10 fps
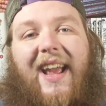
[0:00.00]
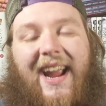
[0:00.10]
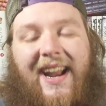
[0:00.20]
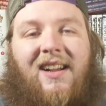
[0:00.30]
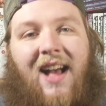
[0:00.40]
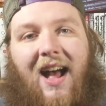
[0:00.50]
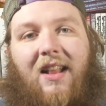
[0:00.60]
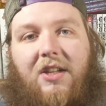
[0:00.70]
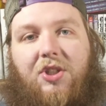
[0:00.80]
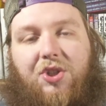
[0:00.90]
and a
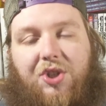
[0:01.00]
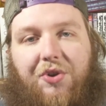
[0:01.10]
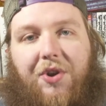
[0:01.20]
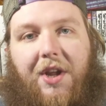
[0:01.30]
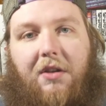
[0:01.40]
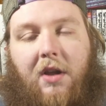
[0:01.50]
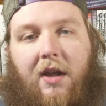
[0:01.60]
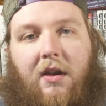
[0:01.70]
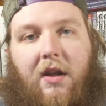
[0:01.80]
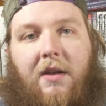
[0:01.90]
college student,
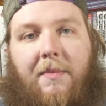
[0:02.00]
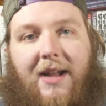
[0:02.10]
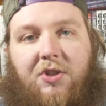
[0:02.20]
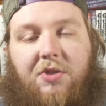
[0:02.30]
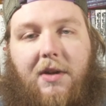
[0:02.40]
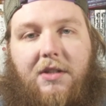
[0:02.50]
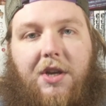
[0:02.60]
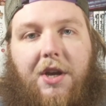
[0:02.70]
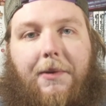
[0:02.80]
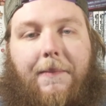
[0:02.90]
and, and about two months
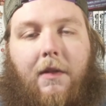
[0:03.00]
ago,